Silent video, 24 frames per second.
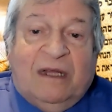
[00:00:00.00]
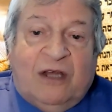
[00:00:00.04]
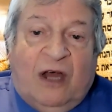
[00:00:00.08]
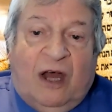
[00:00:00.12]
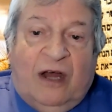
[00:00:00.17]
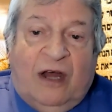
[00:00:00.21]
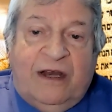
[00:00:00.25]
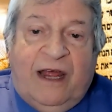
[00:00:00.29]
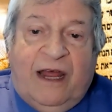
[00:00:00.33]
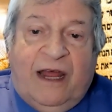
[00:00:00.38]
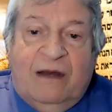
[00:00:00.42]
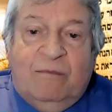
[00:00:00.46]
But
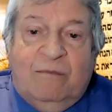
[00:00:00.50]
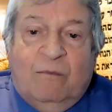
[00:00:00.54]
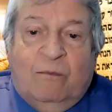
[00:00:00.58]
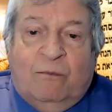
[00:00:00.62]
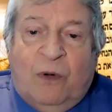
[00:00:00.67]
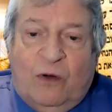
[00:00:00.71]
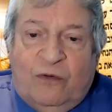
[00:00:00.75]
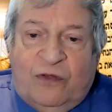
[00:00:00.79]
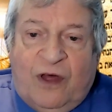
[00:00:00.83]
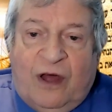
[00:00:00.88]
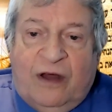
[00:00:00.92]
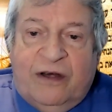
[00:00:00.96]
honey and
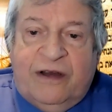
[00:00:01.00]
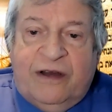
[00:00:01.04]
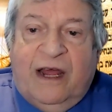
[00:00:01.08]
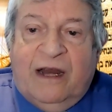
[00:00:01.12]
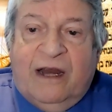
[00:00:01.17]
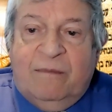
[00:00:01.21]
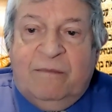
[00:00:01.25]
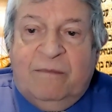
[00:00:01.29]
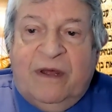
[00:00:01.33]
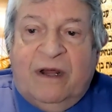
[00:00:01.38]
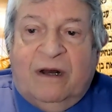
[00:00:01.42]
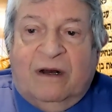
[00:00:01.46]
both honey
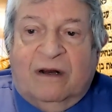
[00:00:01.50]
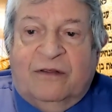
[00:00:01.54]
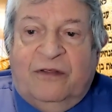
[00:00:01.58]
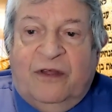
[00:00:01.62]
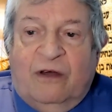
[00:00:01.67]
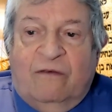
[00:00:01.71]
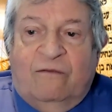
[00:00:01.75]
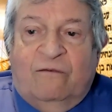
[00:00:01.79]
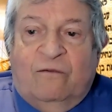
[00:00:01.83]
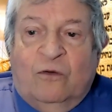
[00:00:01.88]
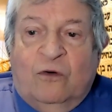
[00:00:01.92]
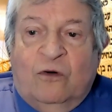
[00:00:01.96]
and milk,
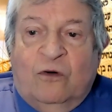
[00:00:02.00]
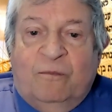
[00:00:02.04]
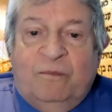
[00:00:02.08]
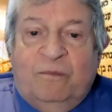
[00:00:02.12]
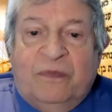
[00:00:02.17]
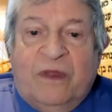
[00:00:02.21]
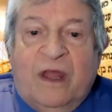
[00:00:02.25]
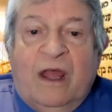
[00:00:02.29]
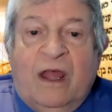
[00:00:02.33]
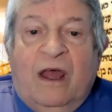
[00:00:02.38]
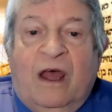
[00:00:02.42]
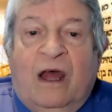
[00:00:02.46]

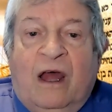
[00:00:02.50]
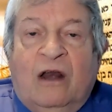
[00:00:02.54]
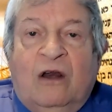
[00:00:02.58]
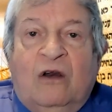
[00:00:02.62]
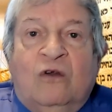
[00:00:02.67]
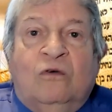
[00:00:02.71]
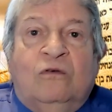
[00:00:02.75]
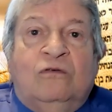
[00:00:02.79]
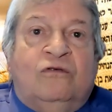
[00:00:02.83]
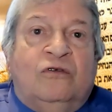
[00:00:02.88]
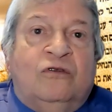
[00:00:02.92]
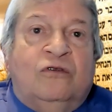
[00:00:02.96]
therefore,
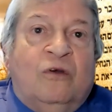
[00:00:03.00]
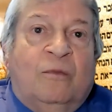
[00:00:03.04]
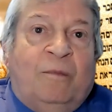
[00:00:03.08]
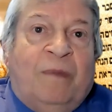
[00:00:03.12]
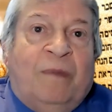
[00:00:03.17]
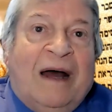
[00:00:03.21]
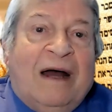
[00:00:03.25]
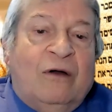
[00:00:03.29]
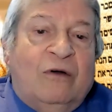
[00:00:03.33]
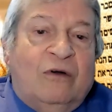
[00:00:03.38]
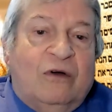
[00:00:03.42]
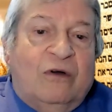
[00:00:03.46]
allude to the
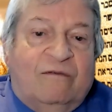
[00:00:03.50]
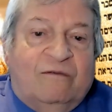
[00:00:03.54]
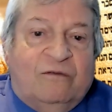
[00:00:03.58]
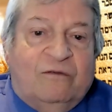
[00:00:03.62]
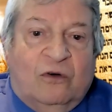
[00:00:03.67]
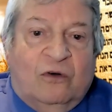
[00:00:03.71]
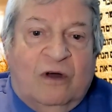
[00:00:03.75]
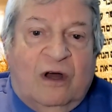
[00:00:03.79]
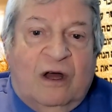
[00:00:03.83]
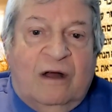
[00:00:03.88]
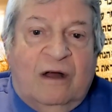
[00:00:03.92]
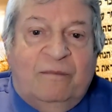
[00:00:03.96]
power of
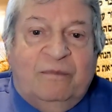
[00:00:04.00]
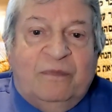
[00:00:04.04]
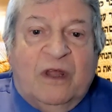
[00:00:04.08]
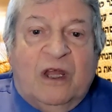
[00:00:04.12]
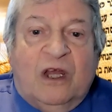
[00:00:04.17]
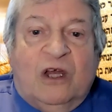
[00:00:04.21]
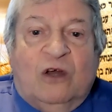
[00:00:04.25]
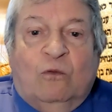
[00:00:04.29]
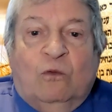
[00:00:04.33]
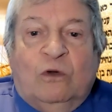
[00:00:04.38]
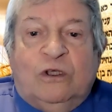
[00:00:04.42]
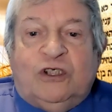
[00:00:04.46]
Torah,
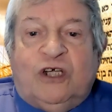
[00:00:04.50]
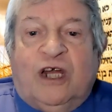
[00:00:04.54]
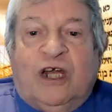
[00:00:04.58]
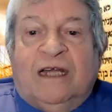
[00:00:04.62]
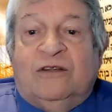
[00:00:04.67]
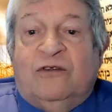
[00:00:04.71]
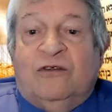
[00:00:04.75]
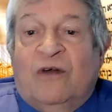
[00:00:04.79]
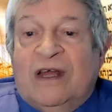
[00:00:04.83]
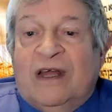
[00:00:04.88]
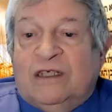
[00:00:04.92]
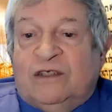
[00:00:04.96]
which
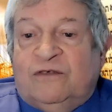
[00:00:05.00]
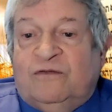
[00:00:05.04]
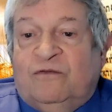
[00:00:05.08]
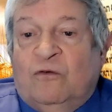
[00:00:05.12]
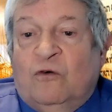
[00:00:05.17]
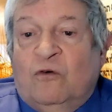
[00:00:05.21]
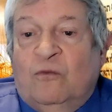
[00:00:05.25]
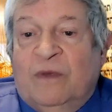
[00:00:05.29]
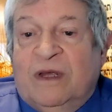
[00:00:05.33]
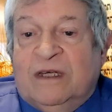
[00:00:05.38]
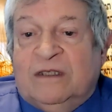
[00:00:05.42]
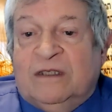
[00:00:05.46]
can
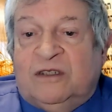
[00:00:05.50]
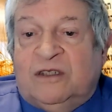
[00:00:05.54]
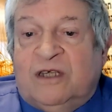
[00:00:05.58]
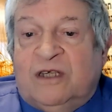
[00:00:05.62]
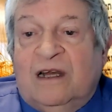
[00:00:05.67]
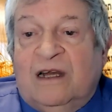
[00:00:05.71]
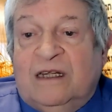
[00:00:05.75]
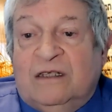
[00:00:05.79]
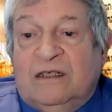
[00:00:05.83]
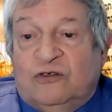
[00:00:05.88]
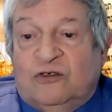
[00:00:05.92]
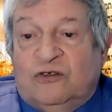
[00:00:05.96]
transform a
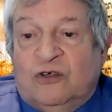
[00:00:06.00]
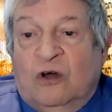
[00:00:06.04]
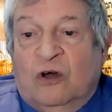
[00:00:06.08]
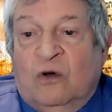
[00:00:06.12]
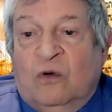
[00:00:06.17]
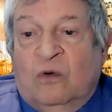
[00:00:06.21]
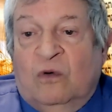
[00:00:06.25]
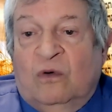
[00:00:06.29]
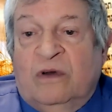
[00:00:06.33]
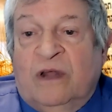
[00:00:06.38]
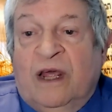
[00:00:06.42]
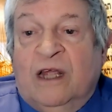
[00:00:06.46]
solid
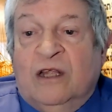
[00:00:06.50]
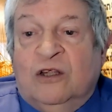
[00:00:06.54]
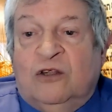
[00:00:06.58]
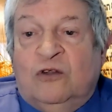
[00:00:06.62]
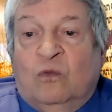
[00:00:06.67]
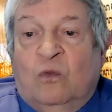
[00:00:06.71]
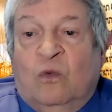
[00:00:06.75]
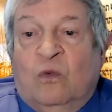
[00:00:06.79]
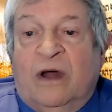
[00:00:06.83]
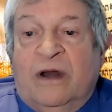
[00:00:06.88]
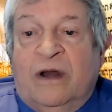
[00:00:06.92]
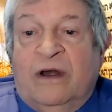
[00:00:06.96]
soul
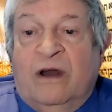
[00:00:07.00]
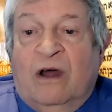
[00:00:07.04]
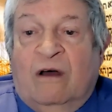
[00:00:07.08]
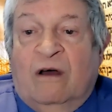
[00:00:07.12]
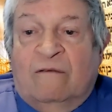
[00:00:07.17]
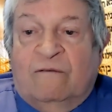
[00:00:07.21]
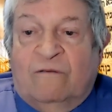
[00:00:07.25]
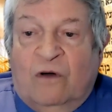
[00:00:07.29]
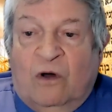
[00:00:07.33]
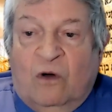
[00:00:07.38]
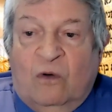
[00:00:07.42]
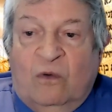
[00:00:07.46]
into one
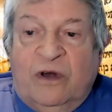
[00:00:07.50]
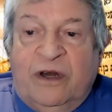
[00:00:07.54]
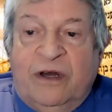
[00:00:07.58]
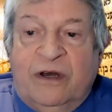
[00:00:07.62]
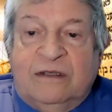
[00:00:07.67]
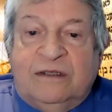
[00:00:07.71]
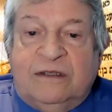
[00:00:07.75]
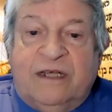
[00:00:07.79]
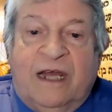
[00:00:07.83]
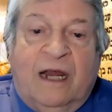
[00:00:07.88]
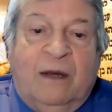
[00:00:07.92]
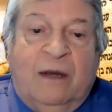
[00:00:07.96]
of
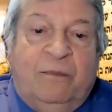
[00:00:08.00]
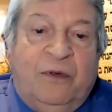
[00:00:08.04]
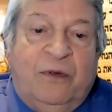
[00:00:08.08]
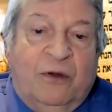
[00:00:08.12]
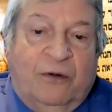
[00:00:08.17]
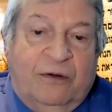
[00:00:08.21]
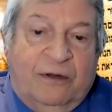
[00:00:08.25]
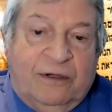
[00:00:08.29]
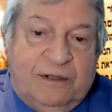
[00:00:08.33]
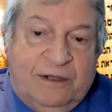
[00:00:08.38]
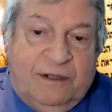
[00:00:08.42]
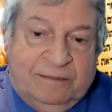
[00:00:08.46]
holiness and
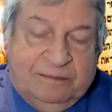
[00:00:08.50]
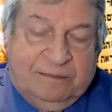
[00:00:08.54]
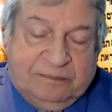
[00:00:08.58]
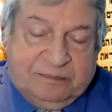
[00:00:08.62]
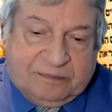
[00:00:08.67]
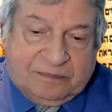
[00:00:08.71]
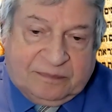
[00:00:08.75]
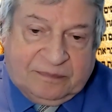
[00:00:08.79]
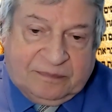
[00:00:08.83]
purity.